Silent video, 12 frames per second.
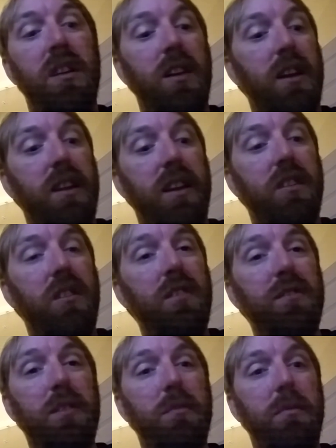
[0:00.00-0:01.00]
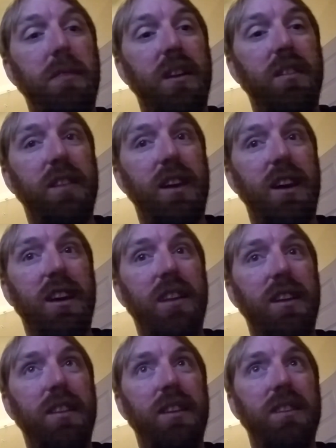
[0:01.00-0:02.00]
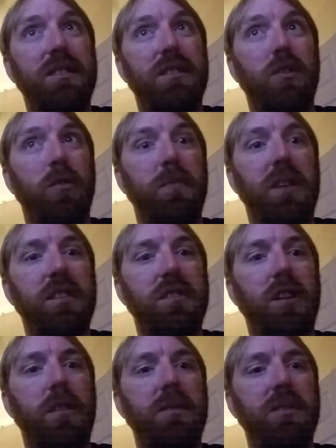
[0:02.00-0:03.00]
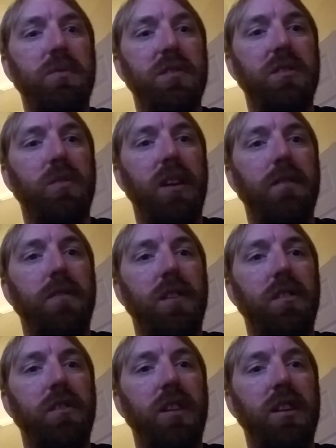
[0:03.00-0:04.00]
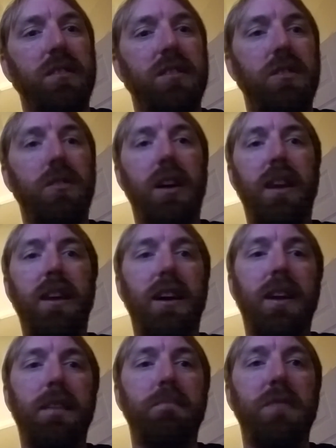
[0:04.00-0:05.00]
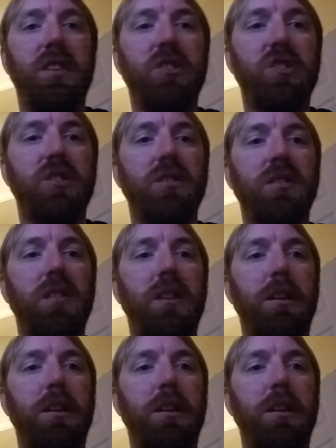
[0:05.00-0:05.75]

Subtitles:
And I called them about that, and they told me the Thomas was grandfathered in. So I'm not sure.